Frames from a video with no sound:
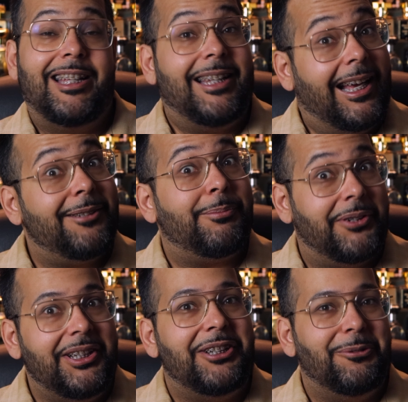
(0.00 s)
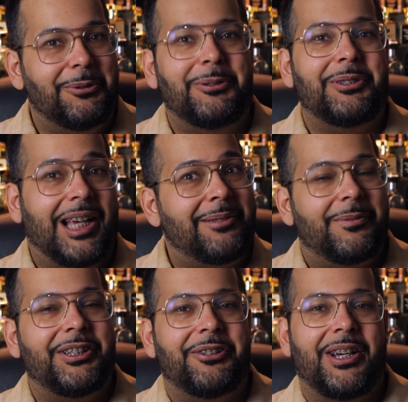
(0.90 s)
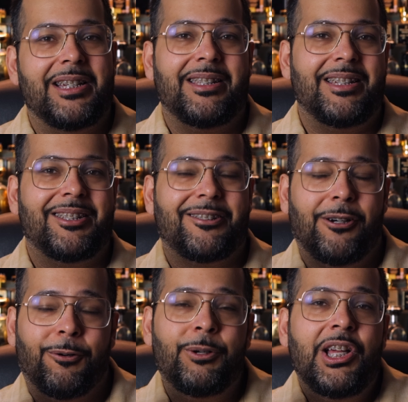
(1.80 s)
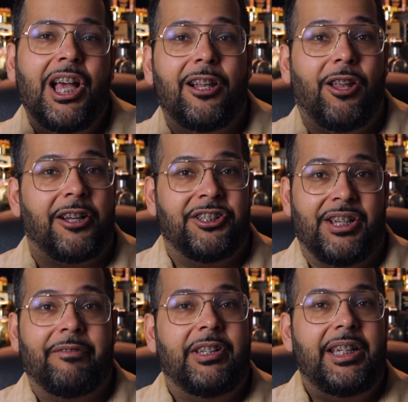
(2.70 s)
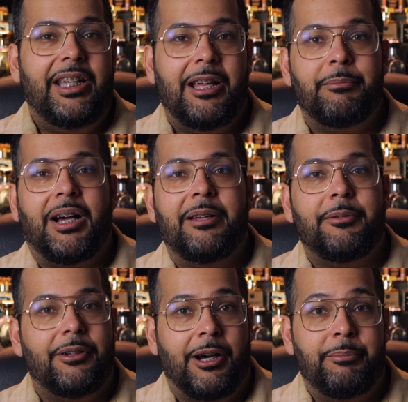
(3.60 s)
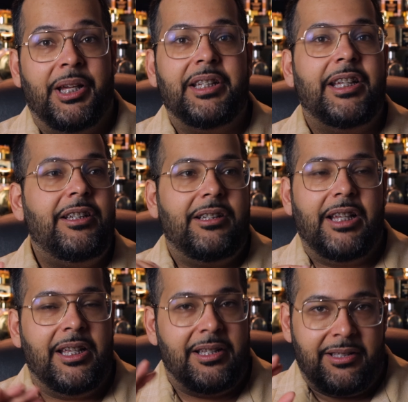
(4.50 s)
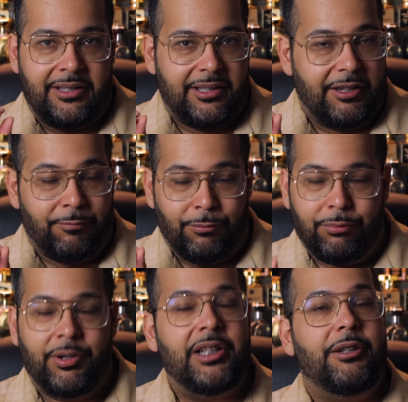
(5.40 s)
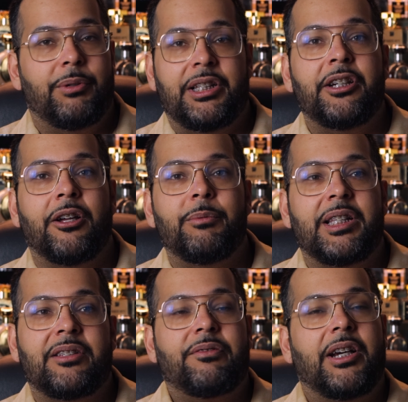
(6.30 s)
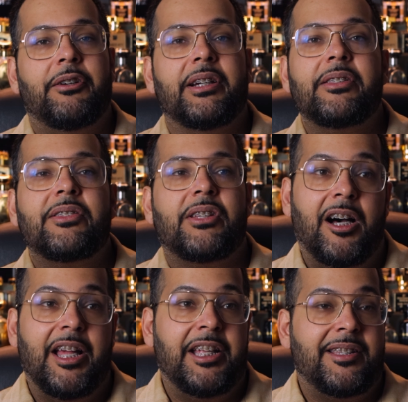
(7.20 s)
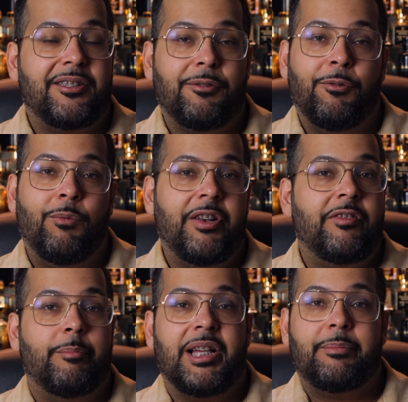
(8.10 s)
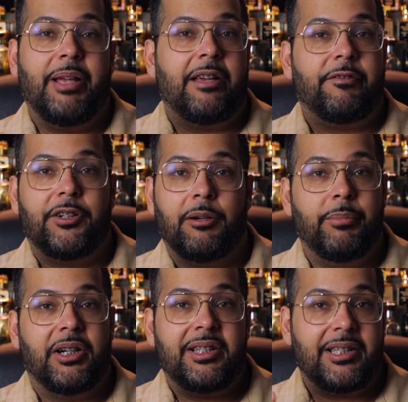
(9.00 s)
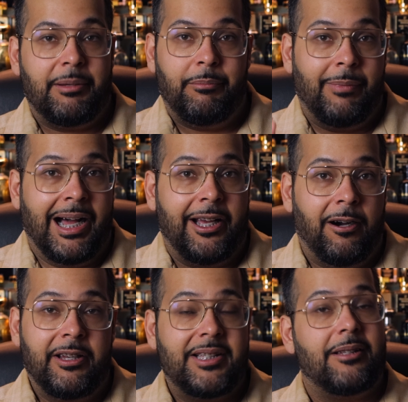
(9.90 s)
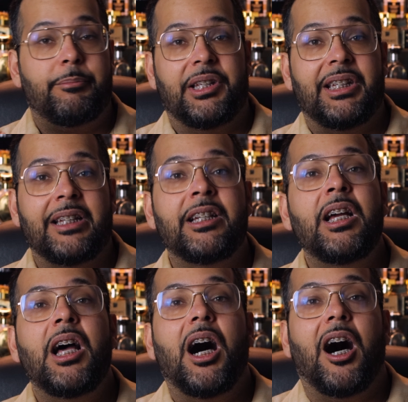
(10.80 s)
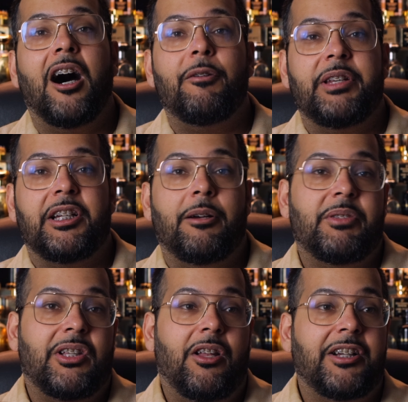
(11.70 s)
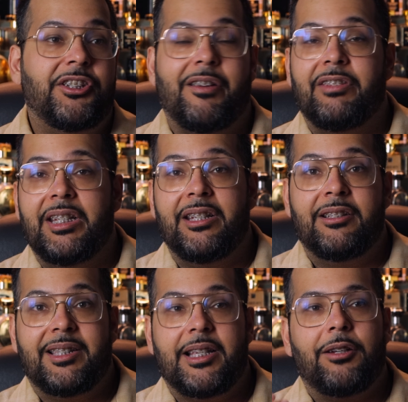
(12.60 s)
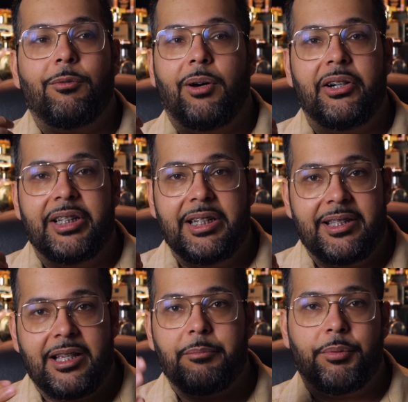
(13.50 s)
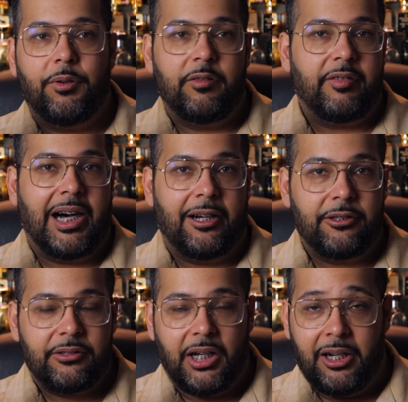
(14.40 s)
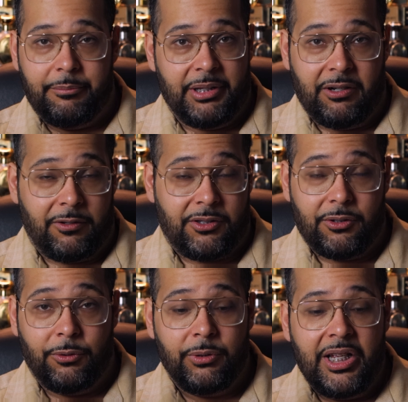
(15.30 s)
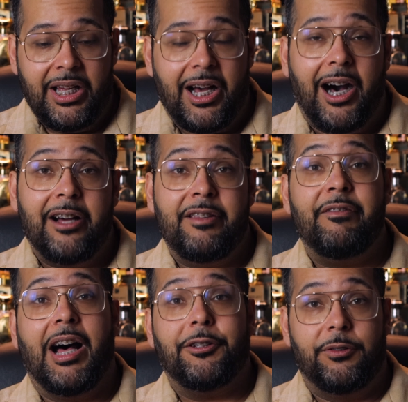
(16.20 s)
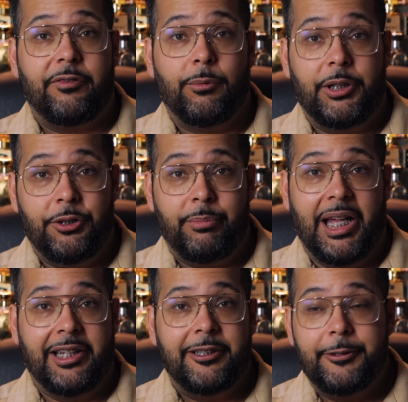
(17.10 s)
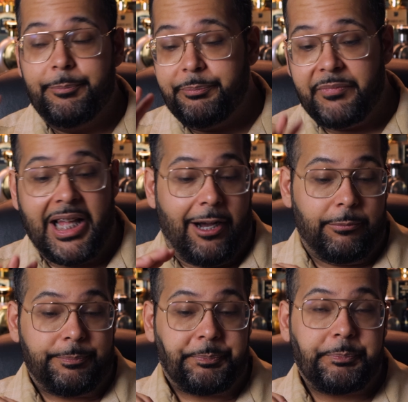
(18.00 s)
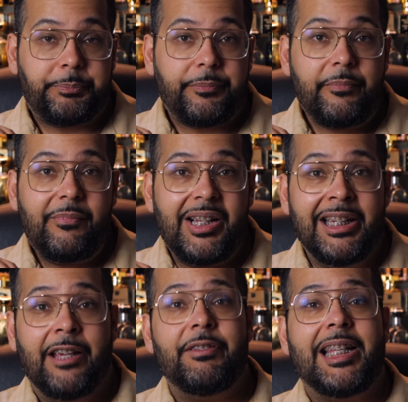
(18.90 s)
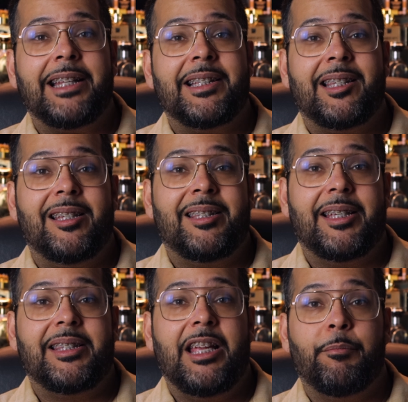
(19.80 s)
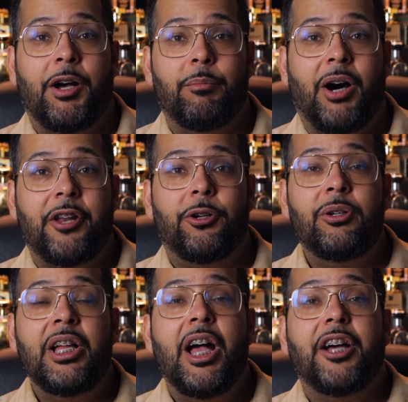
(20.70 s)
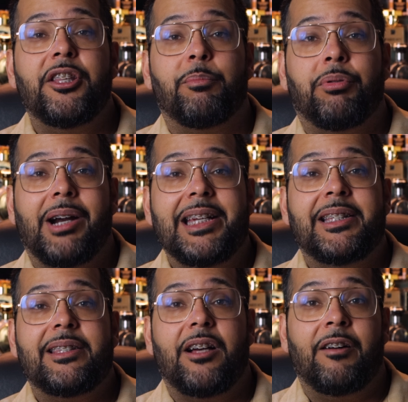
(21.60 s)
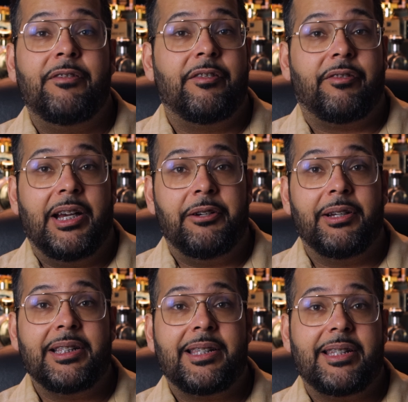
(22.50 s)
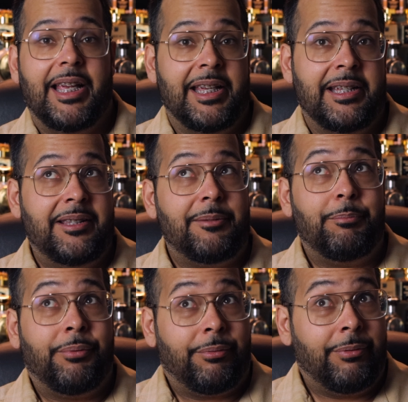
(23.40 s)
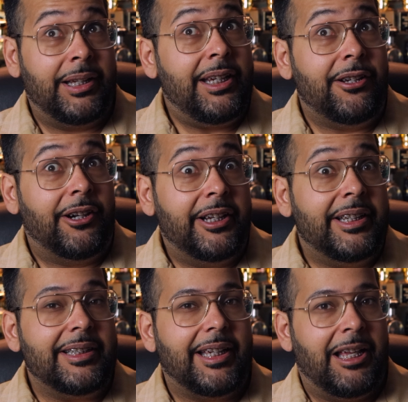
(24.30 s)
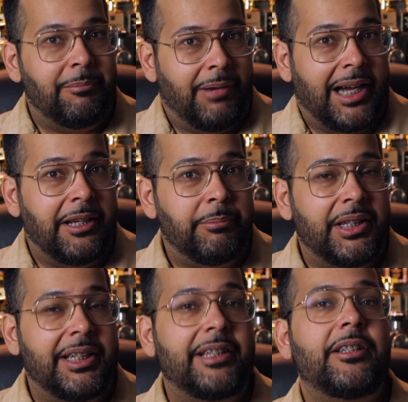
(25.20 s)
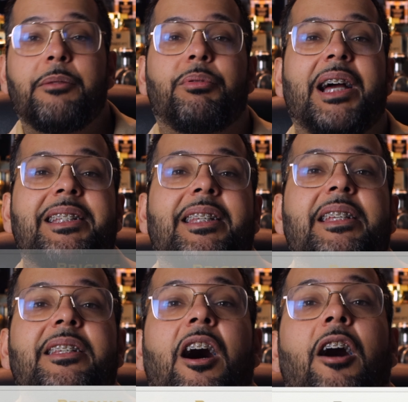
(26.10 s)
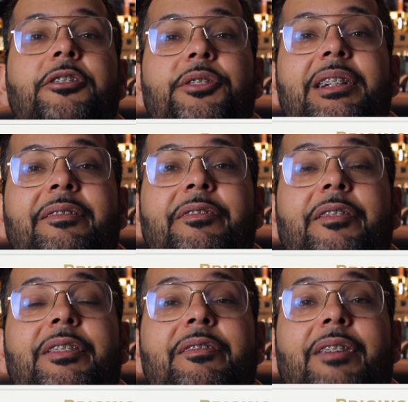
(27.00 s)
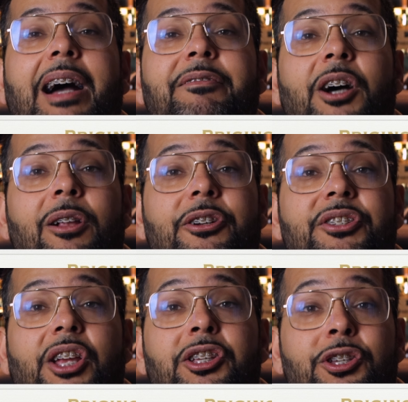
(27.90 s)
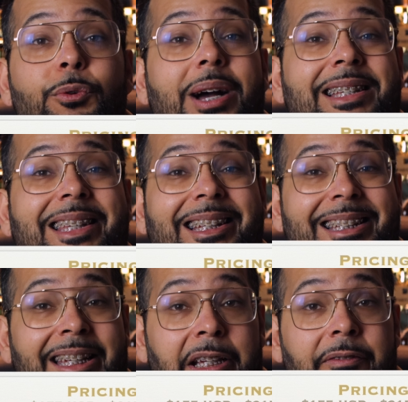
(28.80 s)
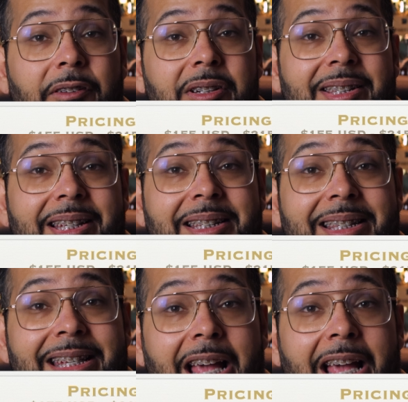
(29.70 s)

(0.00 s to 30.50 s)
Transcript: That's pretty cool. That's pretty crazy. So longevity, in my opinion, is really, really good with this fragrance. It's one of the best bang for your bucks, in my honest opinion, when it comes to longevity, scent quality, scent profile, and also the value for what you pay. Now, given that this is a 60 ml bottle, the price of the fragrance is pretty good. in my opinion. The price is $155 USD for a 60